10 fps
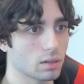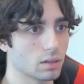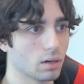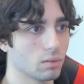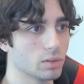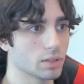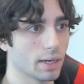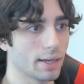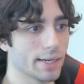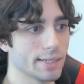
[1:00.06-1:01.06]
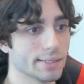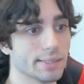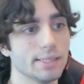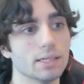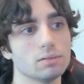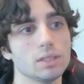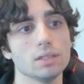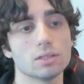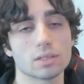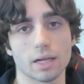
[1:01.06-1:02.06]
going to like the
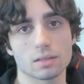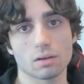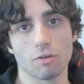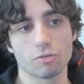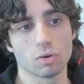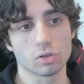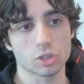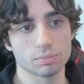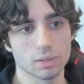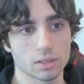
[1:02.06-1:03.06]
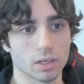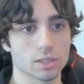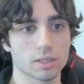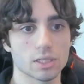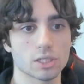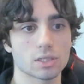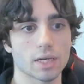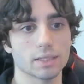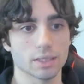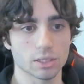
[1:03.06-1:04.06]
DOT set, of course, because this
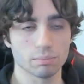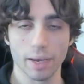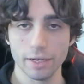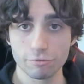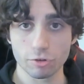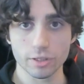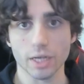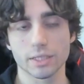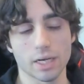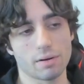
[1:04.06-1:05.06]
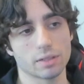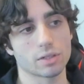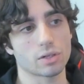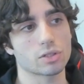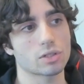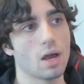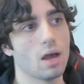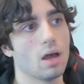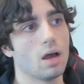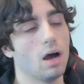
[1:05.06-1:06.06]
set is made for dot characters.
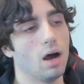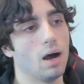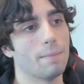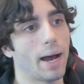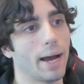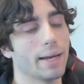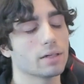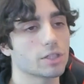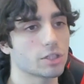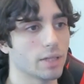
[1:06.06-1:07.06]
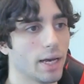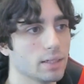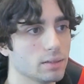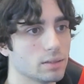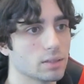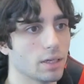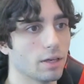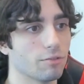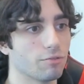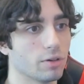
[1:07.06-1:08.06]
I understand
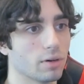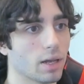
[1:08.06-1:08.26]
if you're